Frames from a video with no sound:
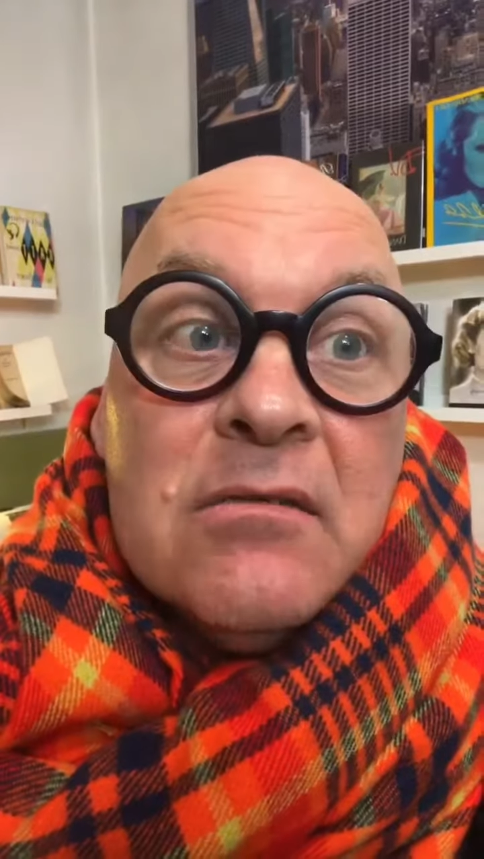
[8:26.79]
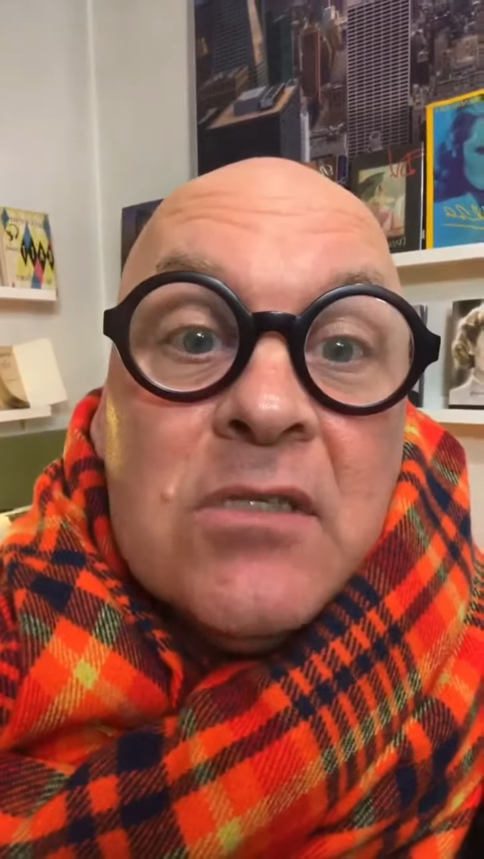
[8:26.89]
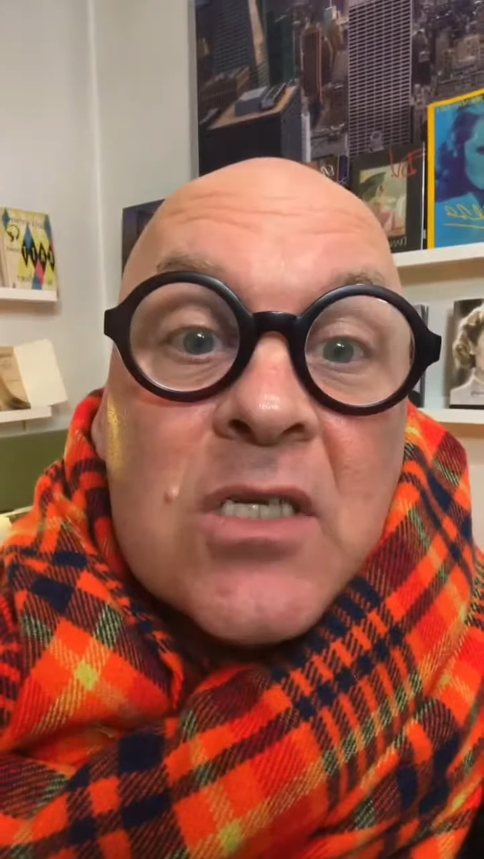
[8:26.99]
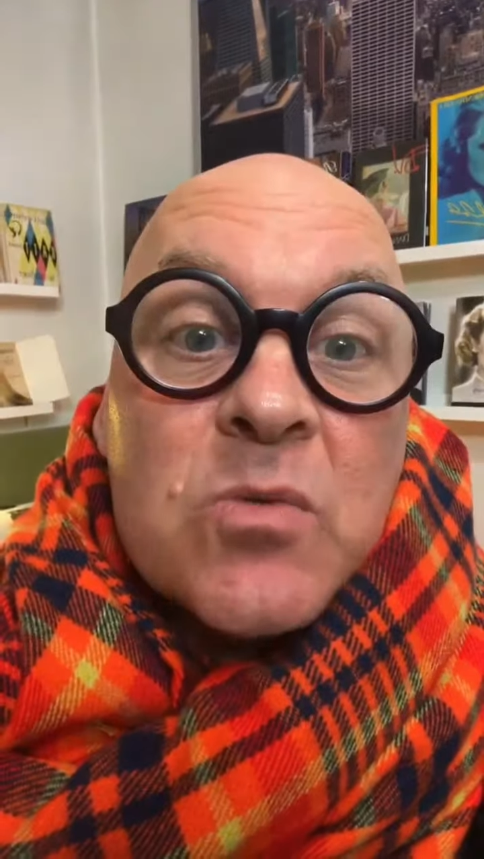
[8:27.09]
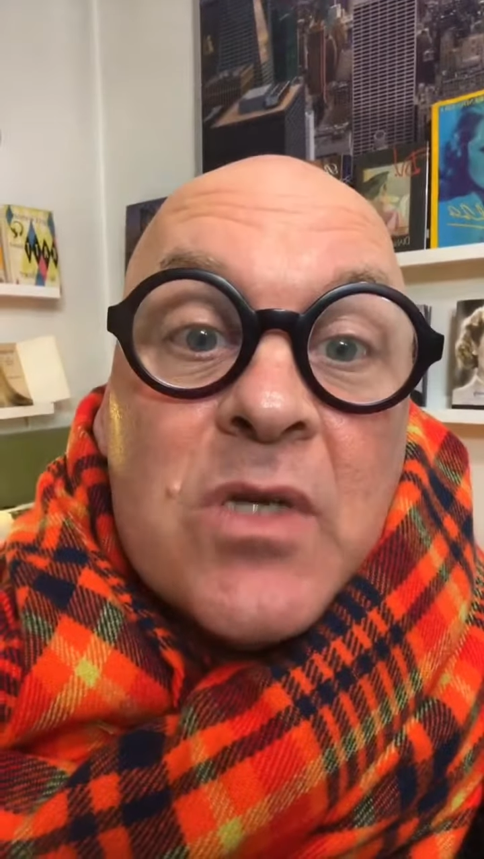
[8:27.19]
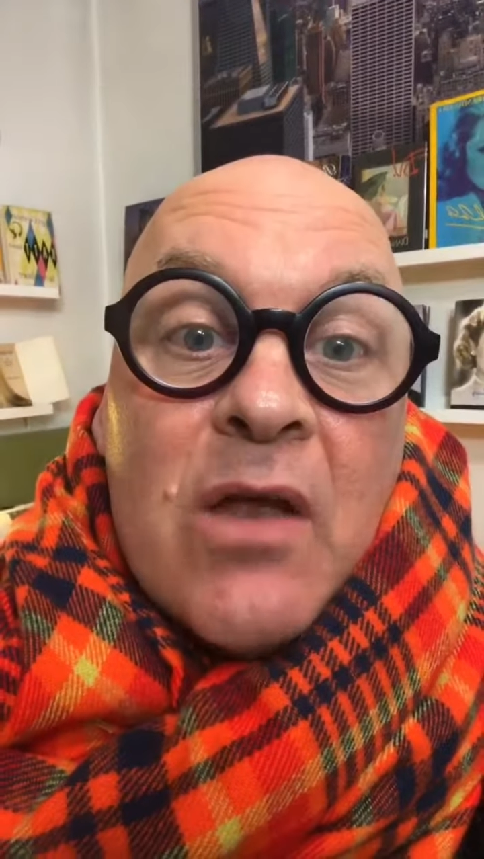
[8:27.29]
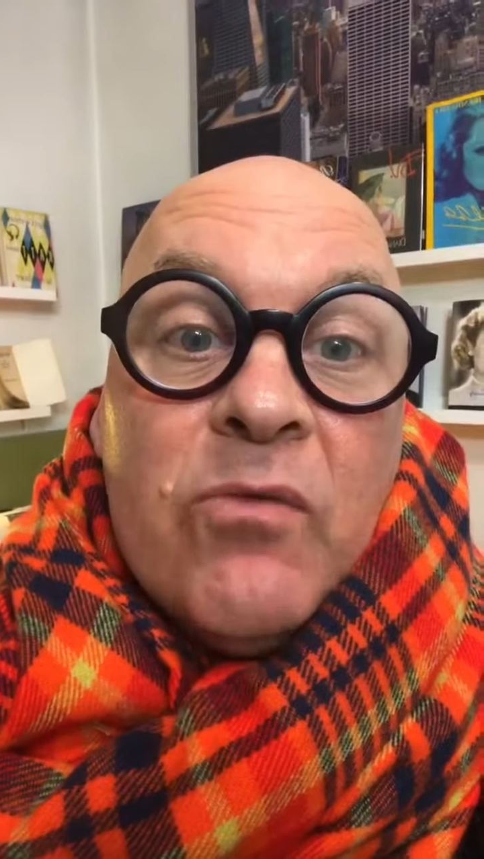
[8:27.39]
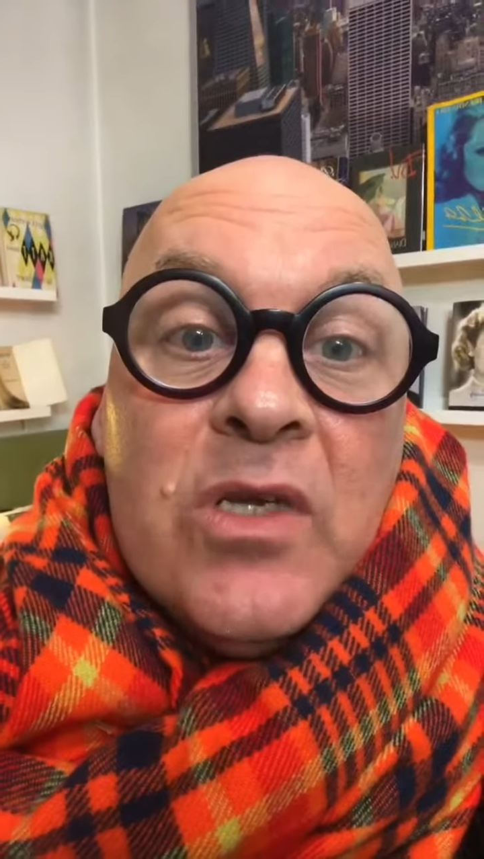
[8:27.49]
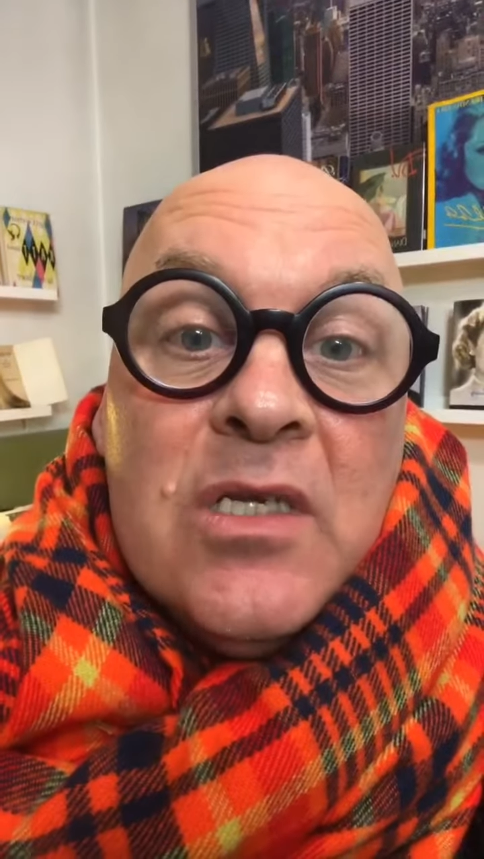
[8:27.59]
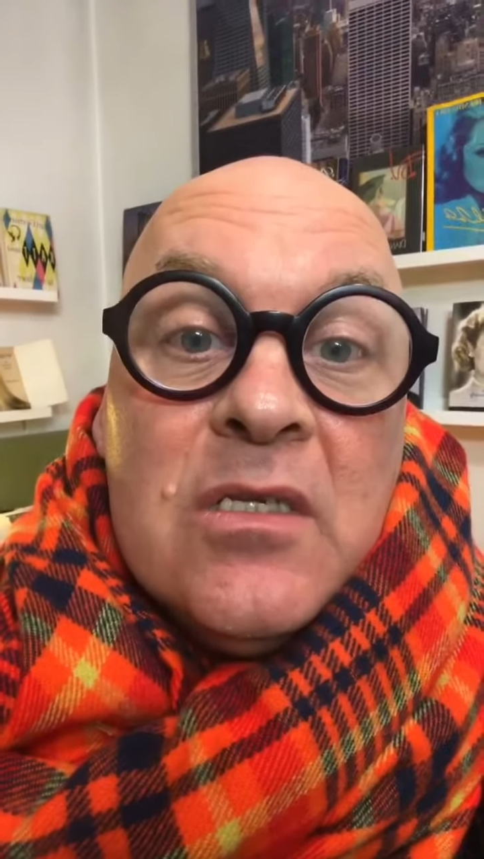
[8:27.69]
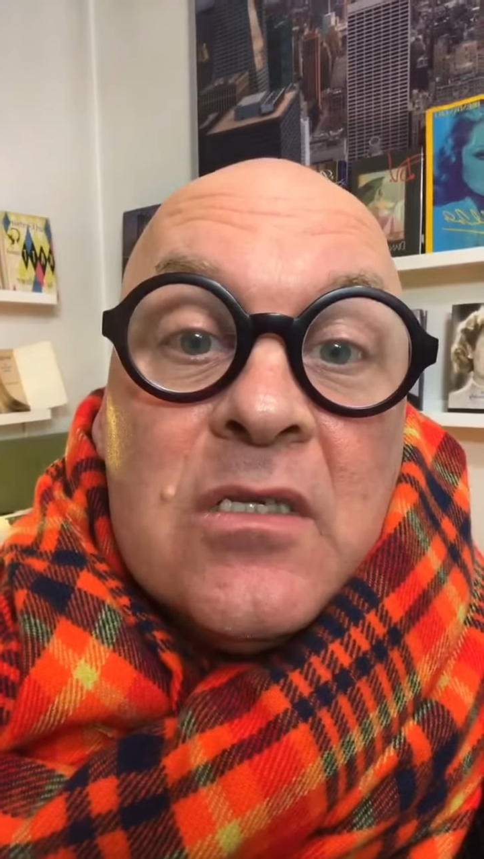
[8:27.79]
Just when I read,